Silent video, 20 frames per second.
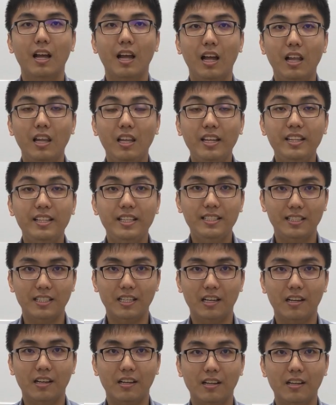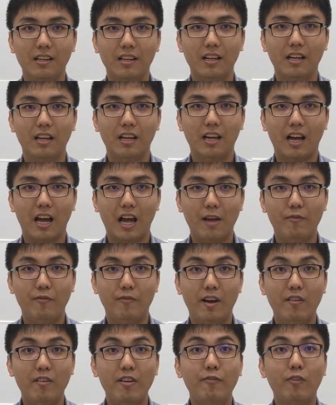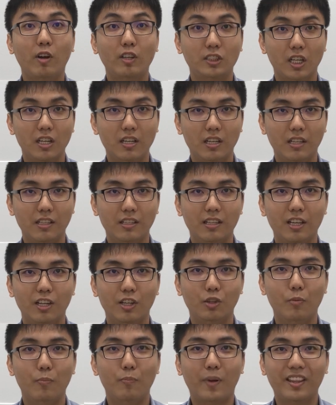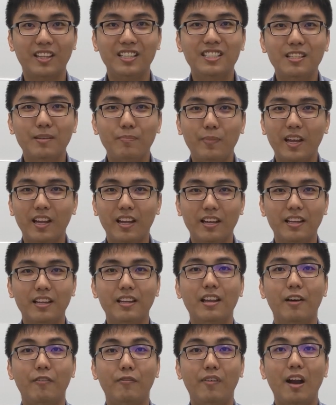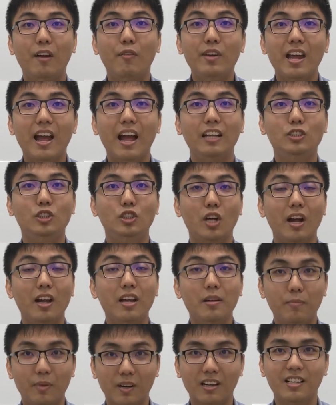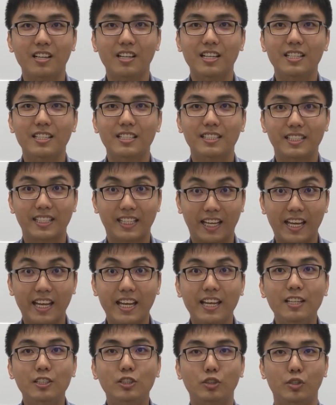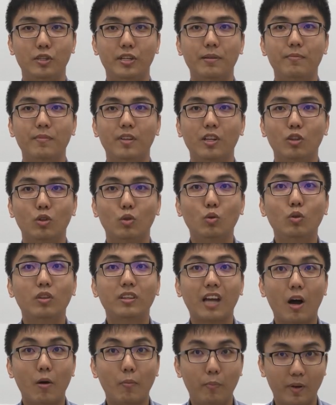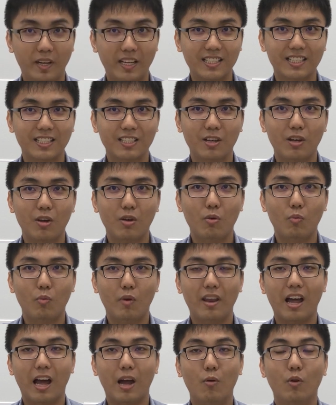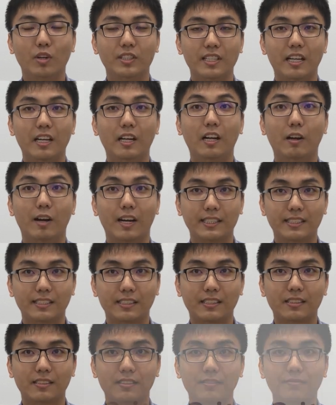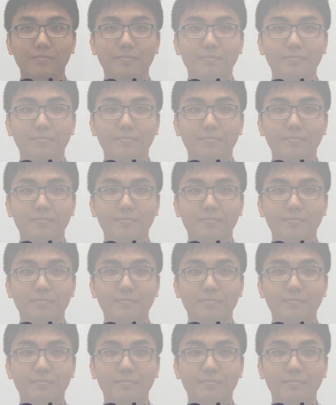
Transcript: Early this year, I am very fortunate to participate in a very enjoyable skiing trip to Tauplitz when I was in Graz.